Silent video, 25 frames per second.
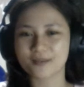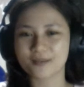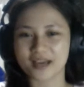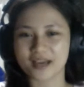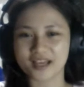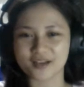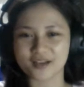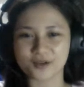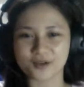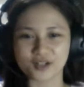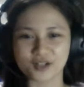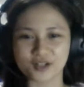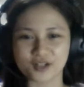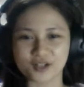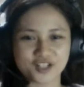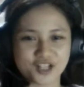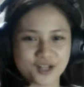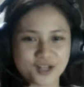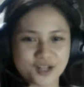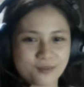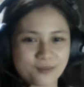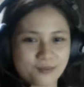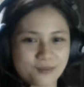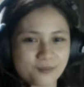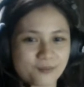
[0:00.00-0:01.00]

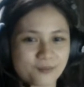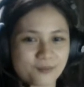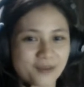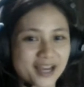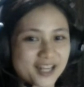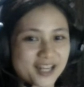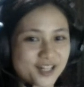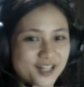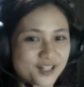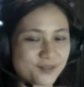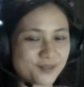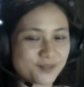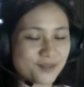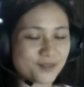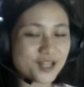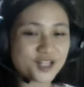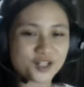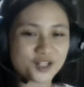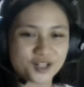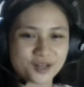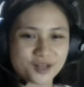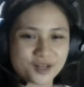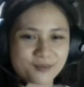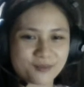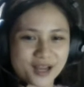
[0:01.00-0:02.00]
Biology, my
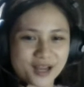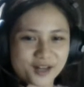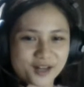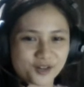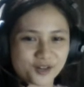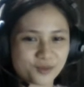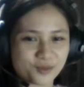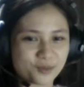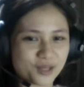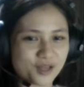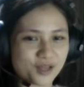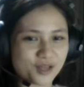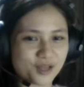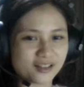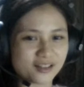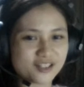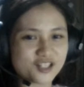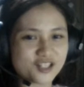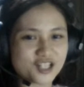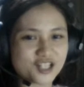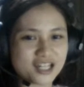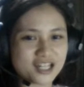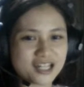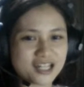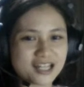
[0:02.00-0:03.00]
major in
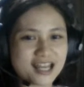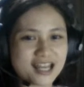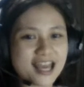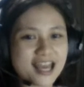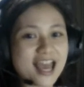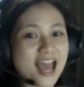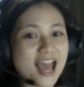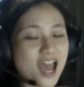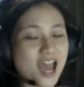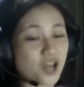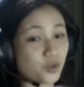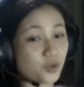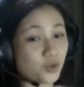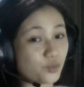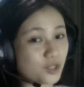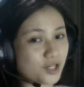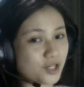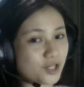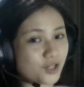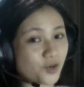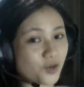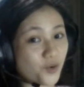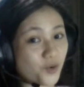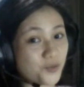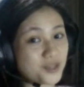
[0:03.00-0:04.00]
microbiology, and we
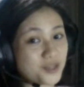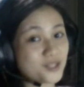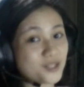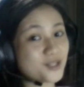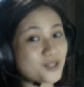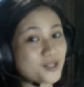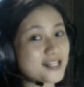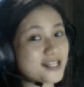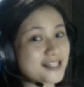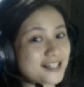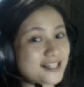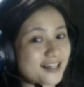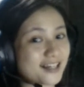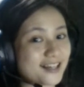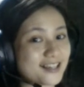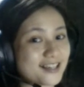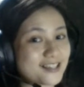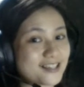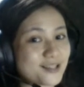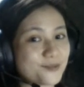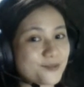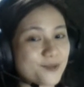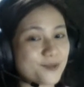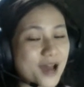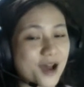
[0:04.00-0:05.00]
are going to
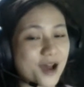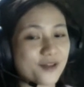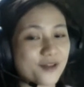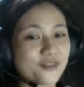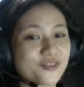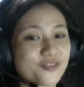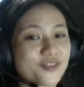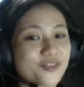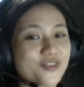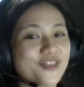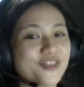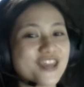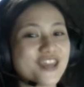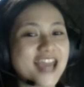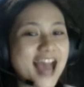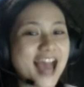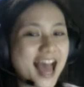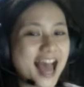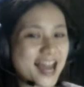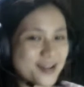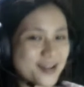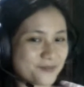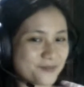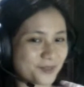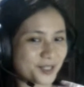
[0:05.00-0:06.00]
discuss about the
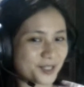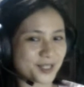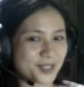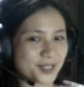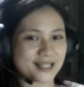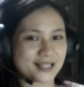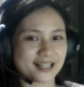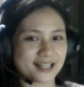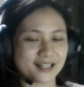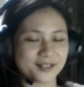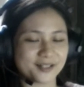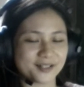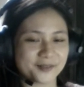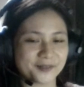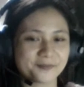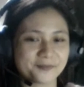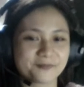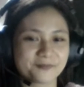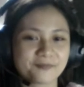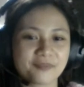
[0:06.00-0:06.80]
animal cell.